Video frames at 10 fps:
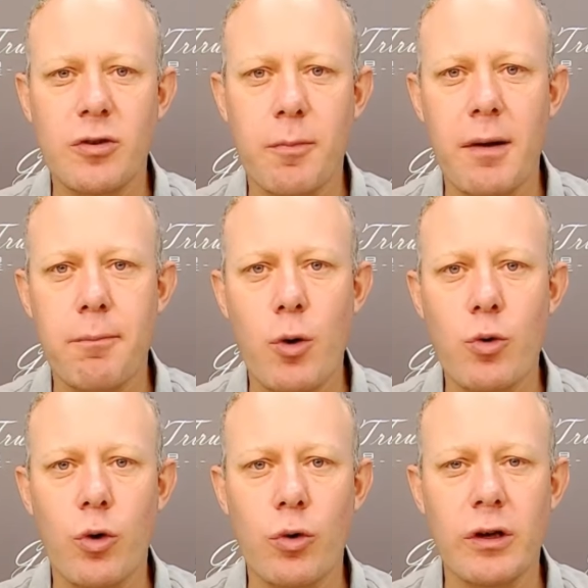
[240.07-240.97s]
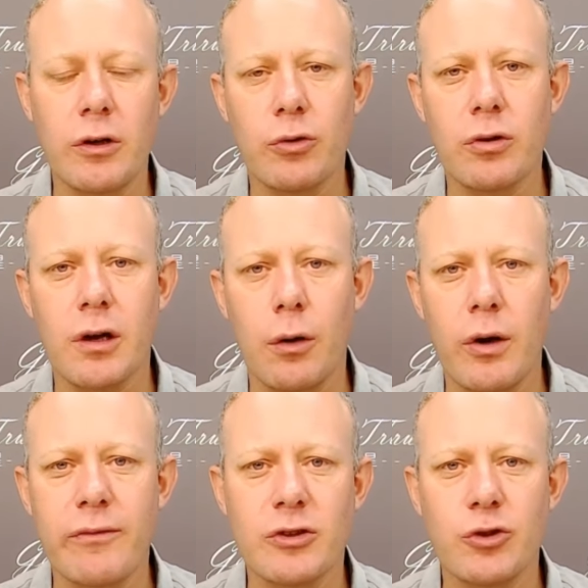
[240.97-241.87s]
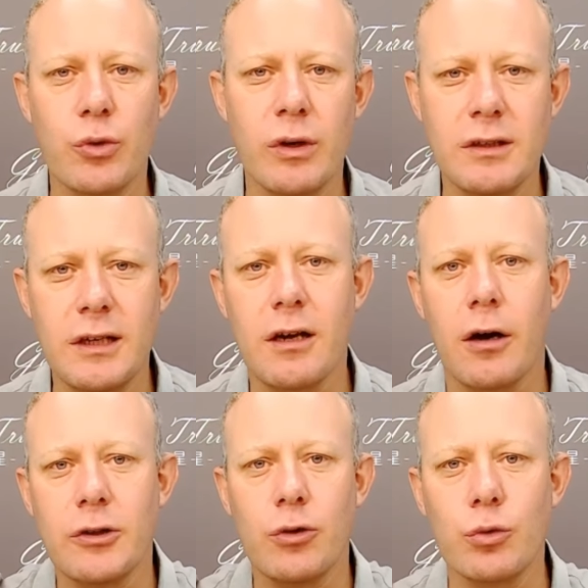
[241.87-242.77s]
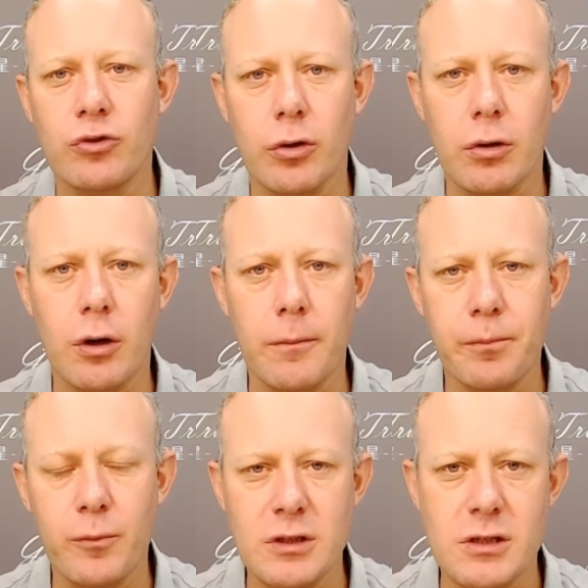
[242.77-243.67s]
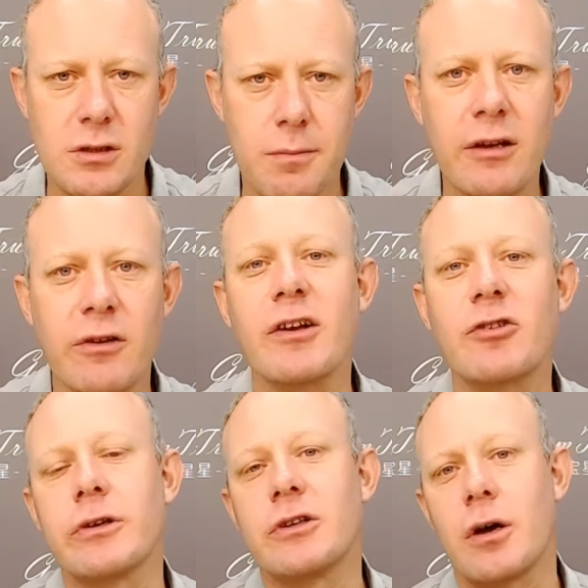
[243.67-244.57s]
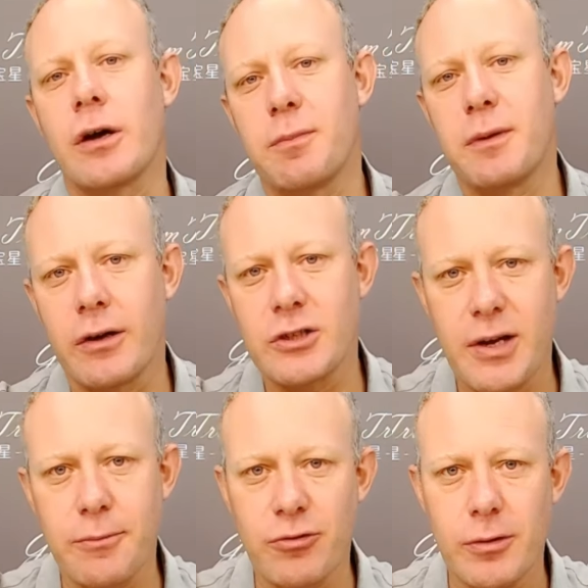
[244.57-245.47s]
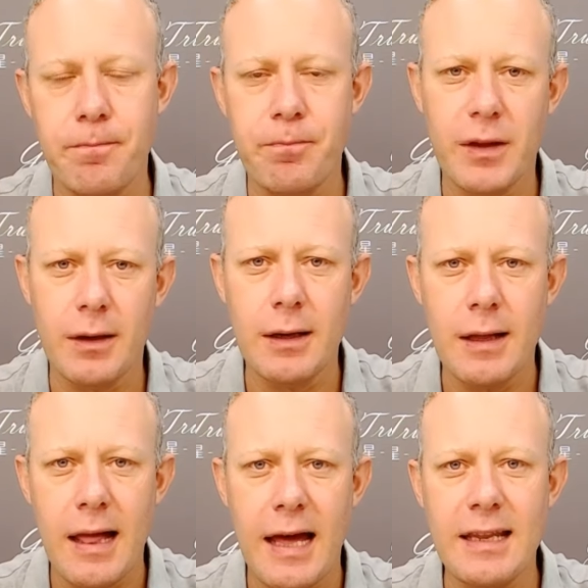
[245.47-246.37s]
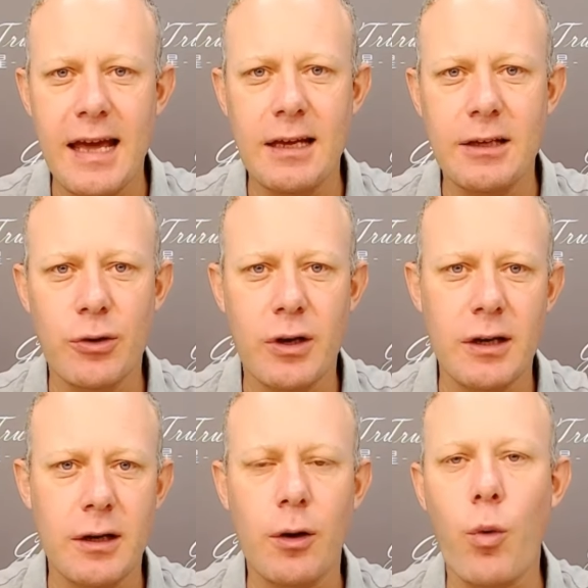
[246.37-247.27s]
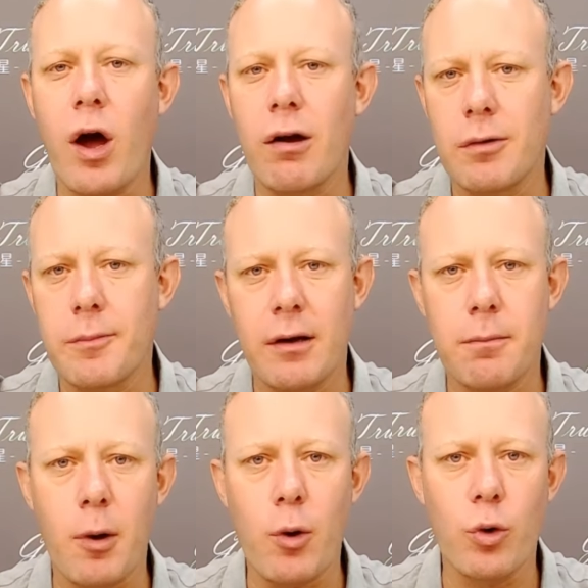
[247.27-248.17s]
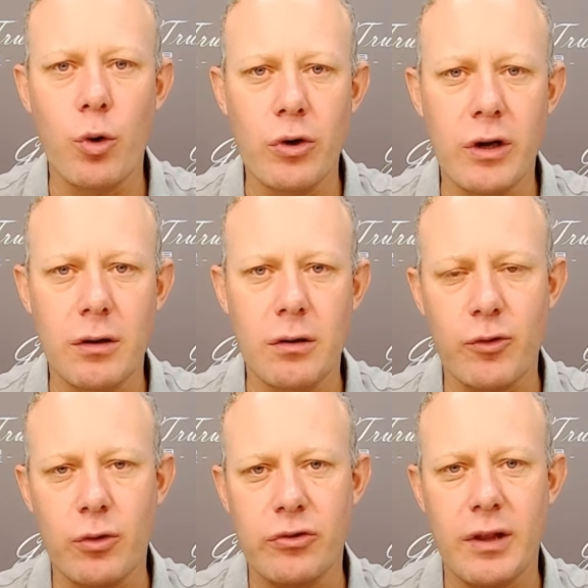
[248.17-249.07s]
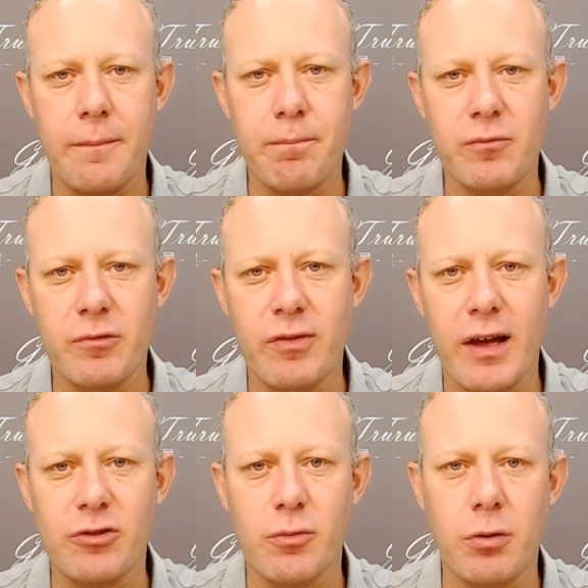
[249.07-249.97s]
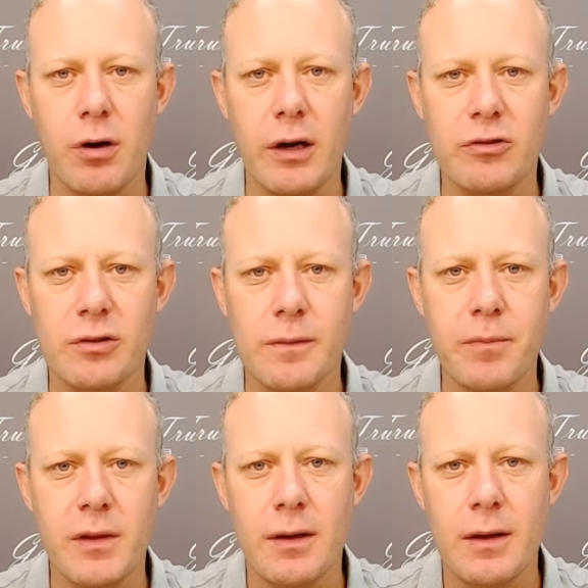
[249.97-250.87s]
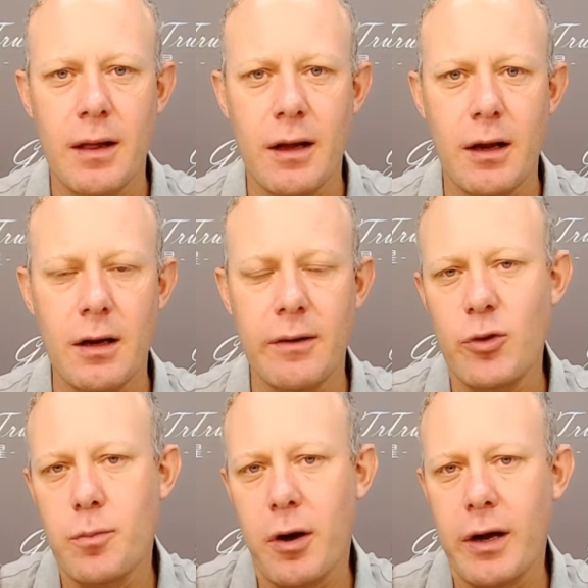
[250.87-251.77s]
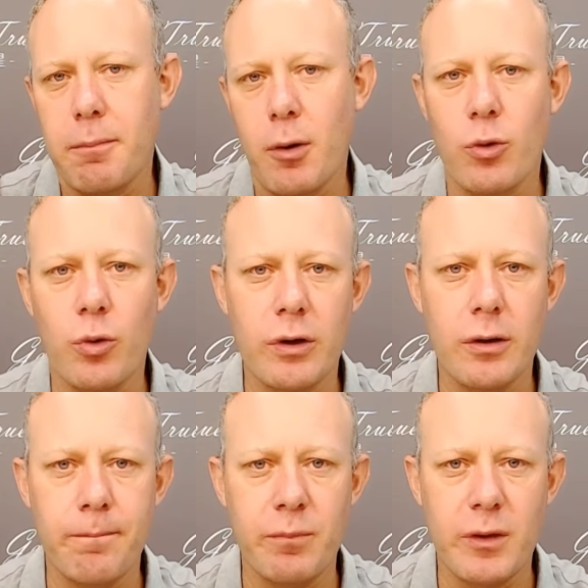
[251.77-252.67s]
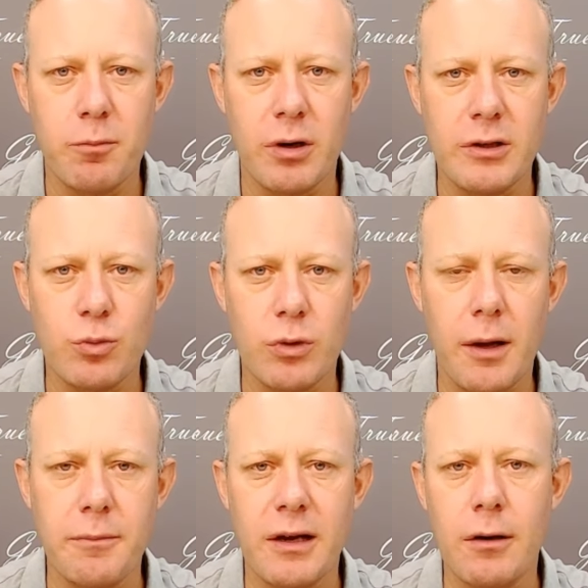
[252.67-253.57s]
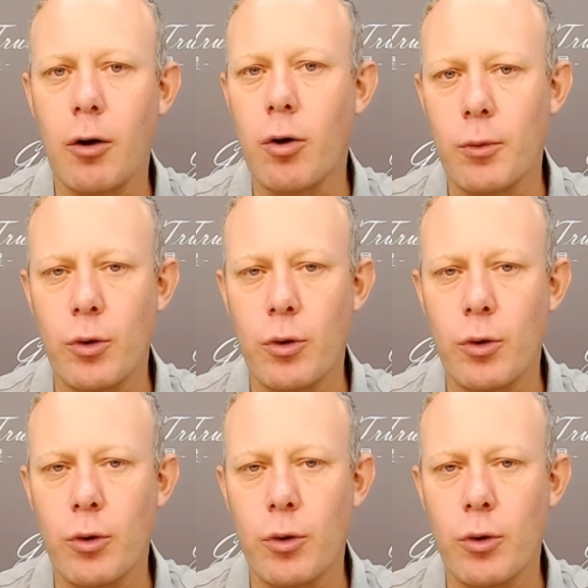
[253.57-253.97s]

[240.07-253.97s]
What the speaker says: a bulk order, you can go over to DikaiTools.com, which is the manufacturing side behind GemTrue, and there you can inquire about a bulk order. Of course that reflects the price. If you buy a bulk order, the price will come down a lot more